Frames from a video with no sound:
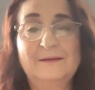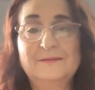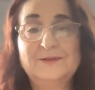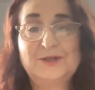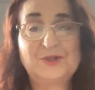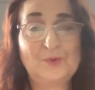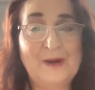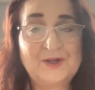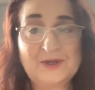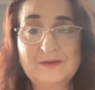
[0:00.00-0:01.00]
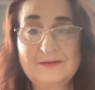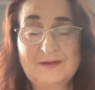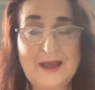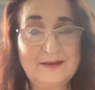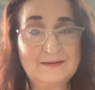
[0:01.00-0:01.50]
Situations
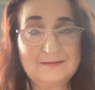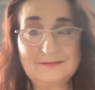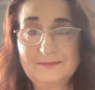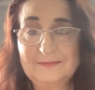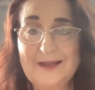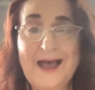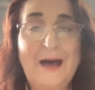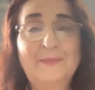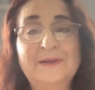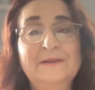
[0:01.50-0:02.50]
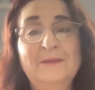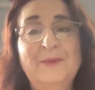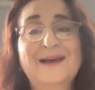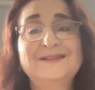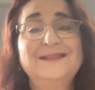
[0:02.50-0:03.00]
that happened in the
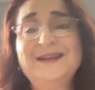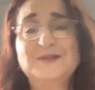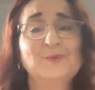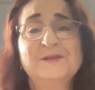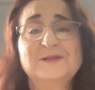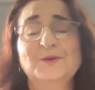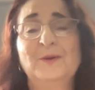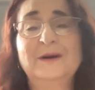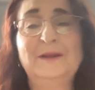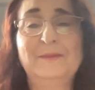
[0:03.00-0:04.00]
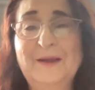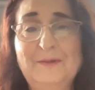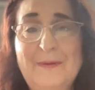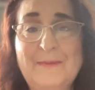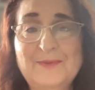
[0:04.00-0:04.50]
past. Yes, once in a while you might
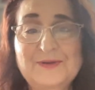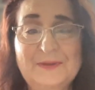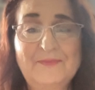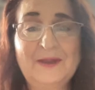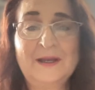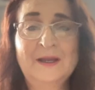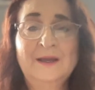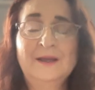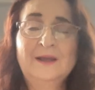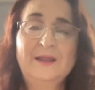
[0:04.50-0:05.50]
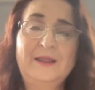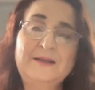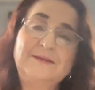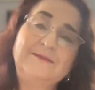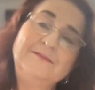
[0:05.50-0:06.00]
remember something that
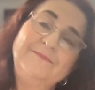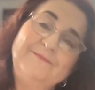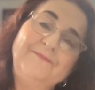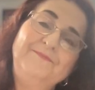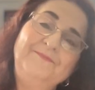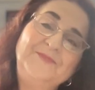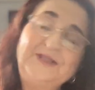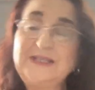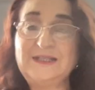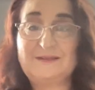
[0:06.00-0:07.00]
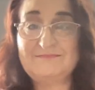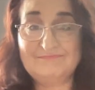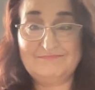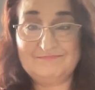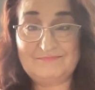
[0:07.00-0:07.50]
did
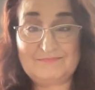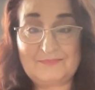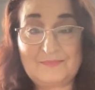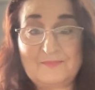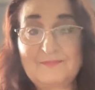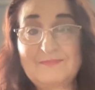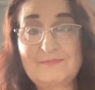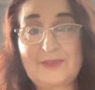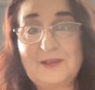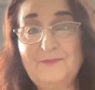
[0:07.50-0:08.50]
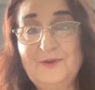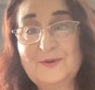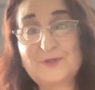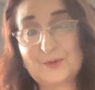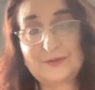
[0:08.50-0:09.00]
give you a
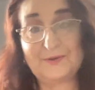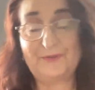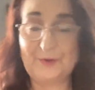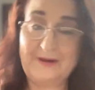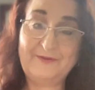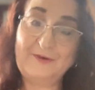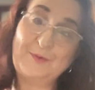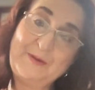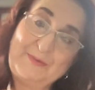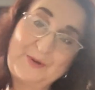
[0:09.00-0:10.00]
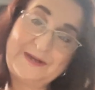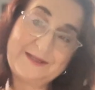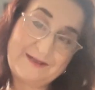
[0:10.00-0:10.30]
source of grief at one point in